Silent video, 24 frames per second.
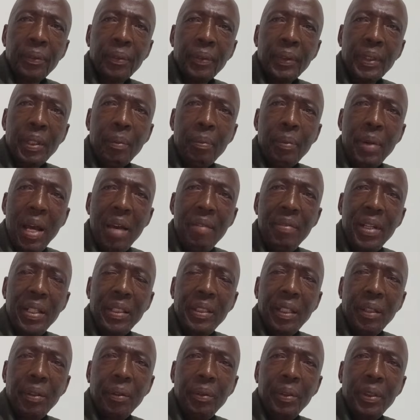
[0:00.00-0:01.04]
The private
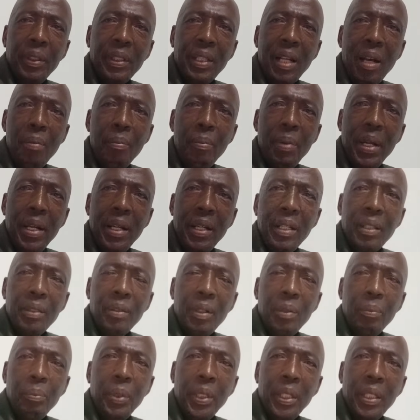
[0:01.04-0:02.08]
security company does
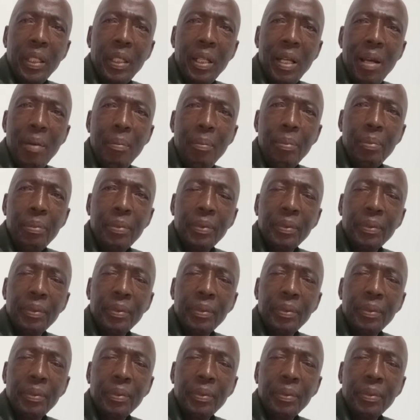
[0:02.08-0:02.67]
not pick it up.